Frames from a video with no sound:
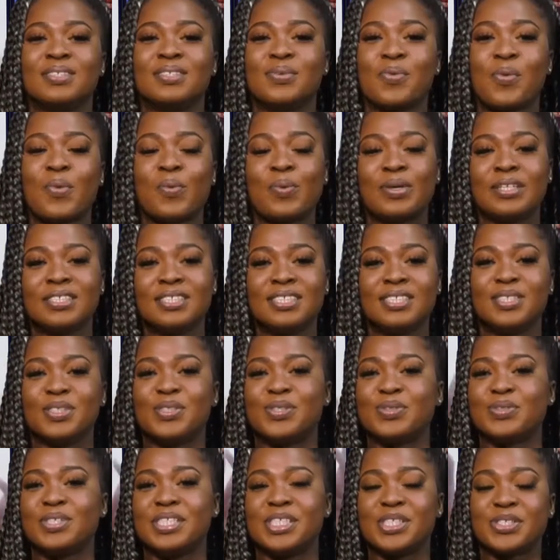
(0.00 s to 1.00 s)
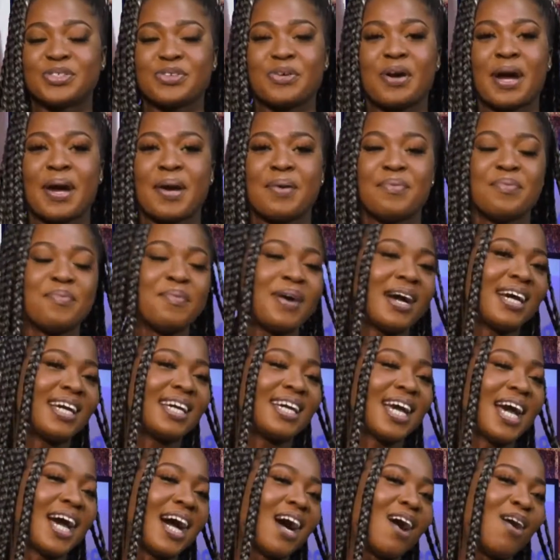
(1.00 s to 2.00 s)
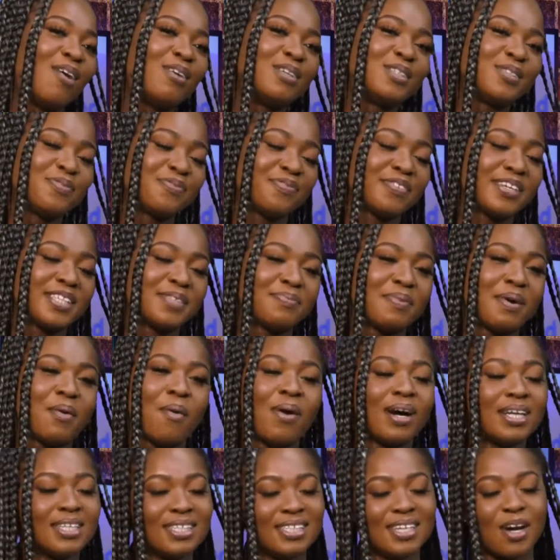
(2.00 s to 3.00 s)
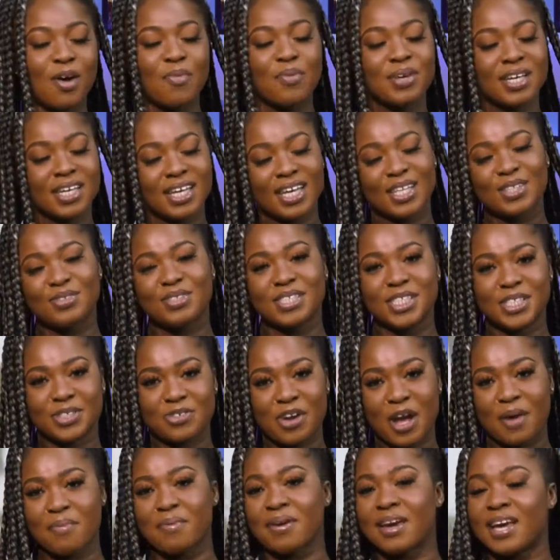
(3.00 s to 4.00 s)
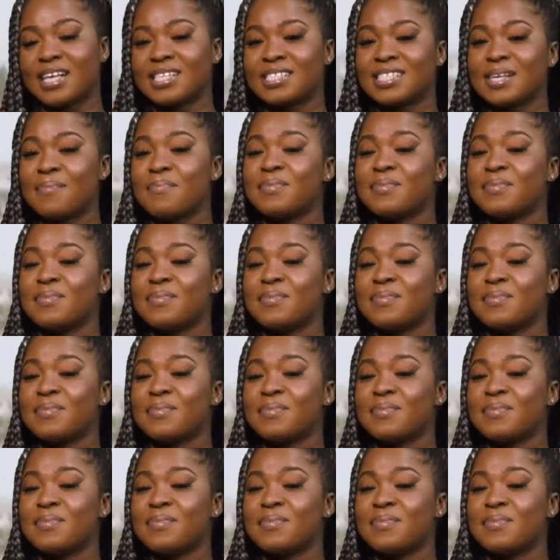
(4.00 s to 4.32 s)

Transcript: Is wanting to describe my outfit, but one day I'll be here to describe her.